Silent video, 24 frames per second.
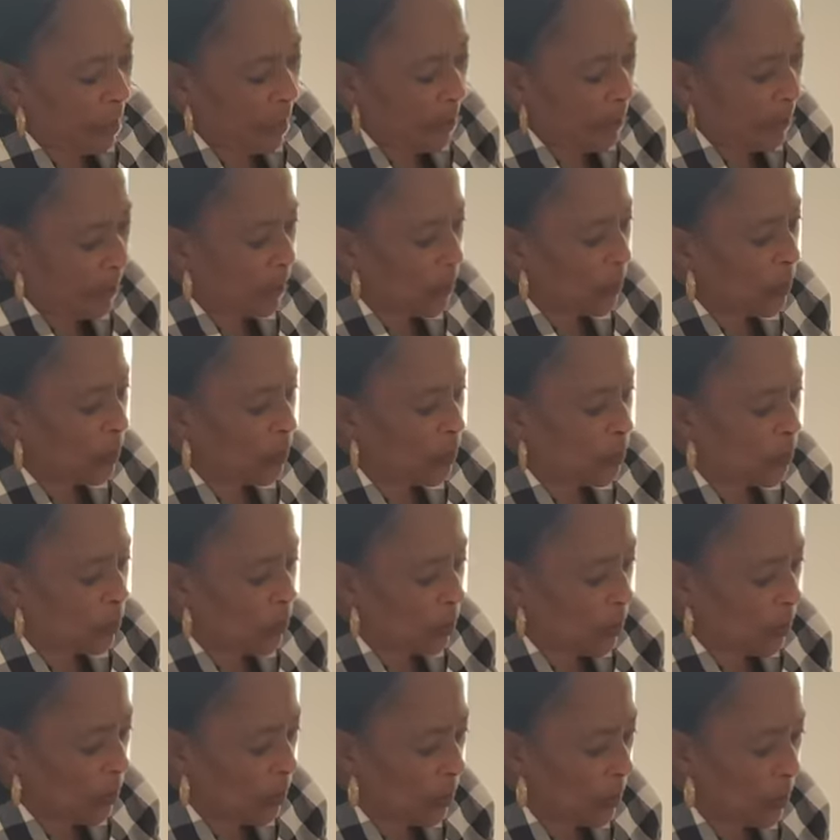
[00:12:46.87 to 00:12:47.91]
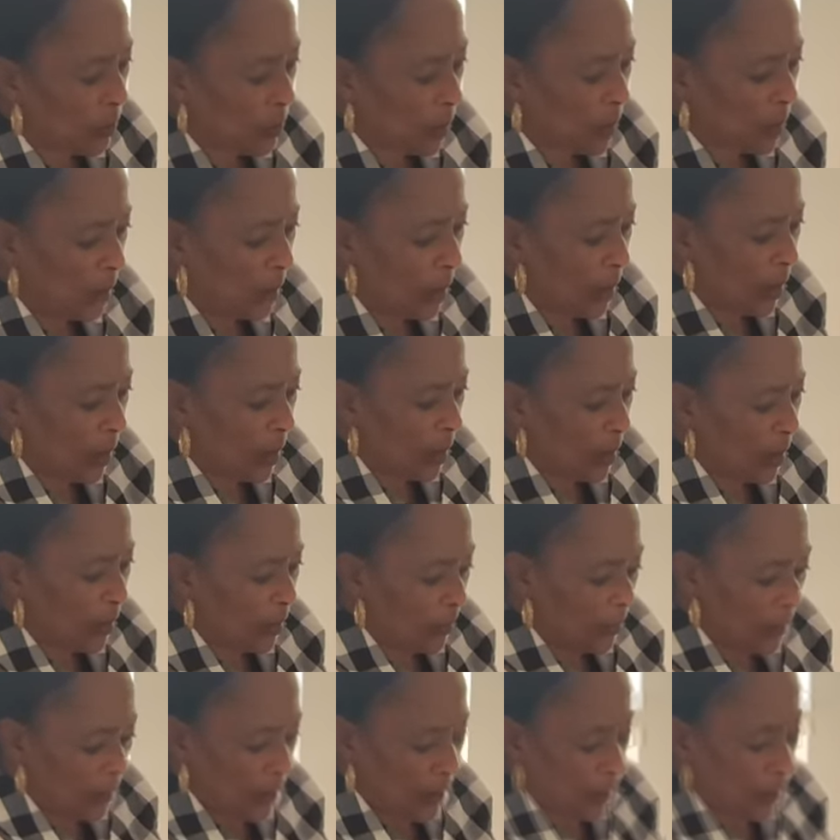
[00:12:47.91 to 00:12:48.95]
now with Muslim?
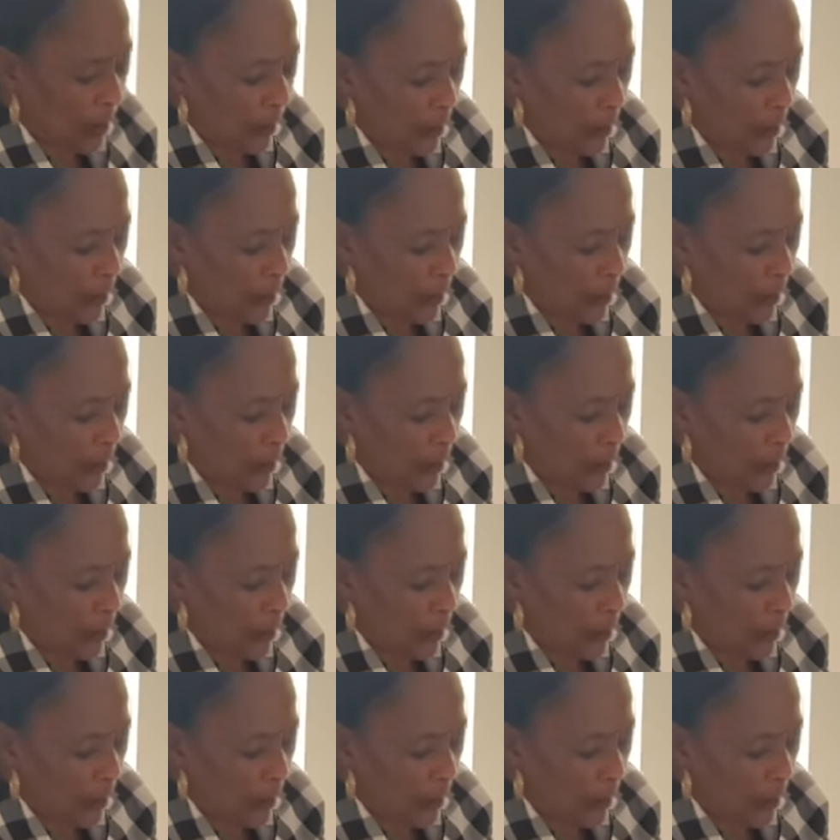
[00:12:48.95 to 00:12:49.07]
No